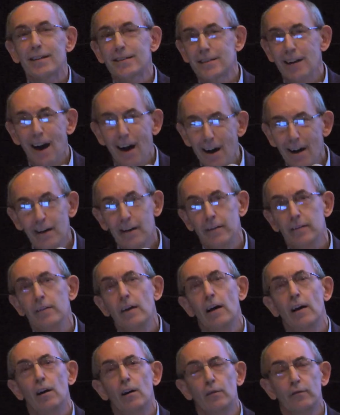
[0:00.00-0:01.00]
a ton
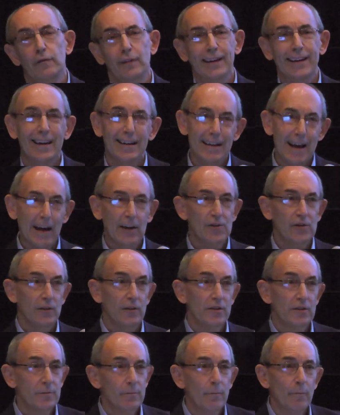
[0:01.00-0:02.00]
of
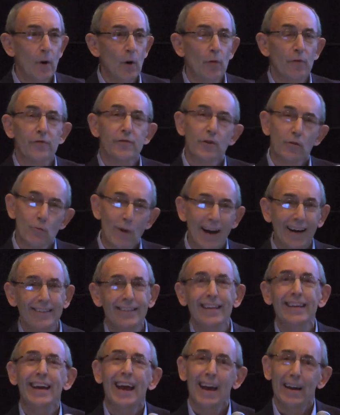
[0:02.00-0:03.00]
connections, both
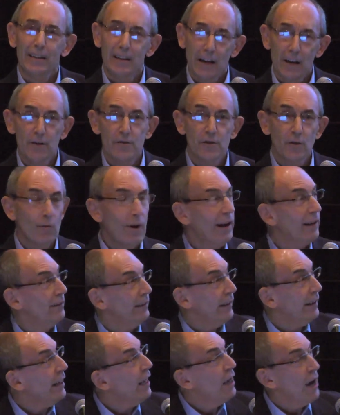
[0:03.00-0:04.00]
directly and
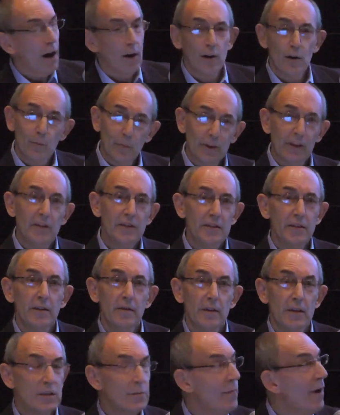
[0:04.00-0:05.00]
indirectly, are implicit
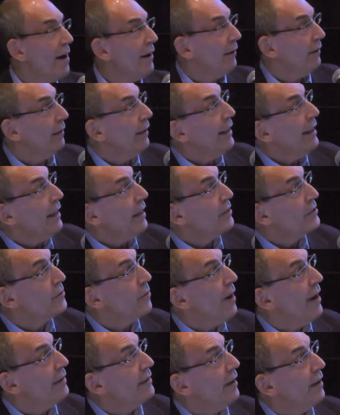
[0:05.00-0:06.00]
in this model in
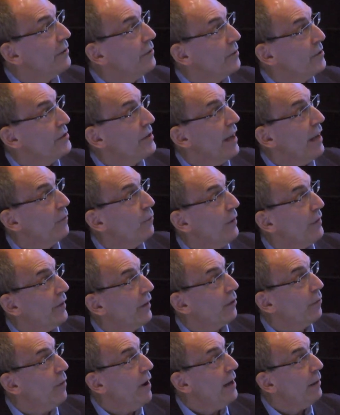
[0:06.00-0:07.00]
trying to understand what the
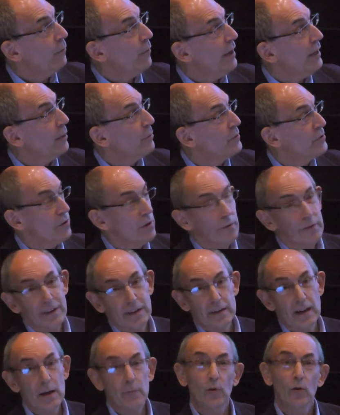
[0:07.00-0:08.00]
crime rate observed in
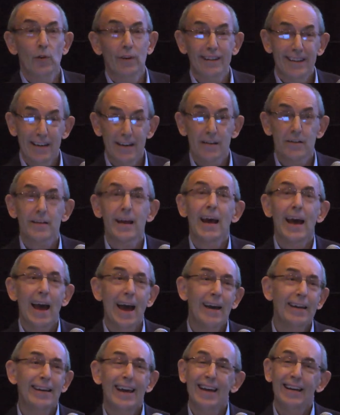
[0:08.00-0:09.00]
a neighborhood is
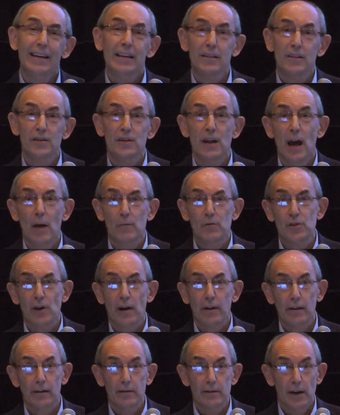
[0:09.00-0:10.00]
at any
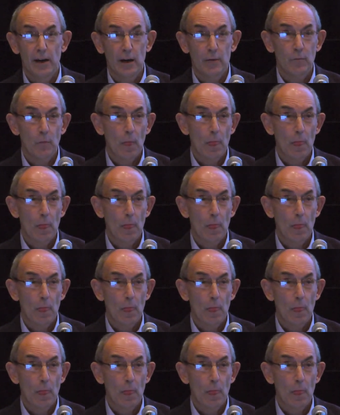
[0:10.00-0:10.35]
snapshot in time.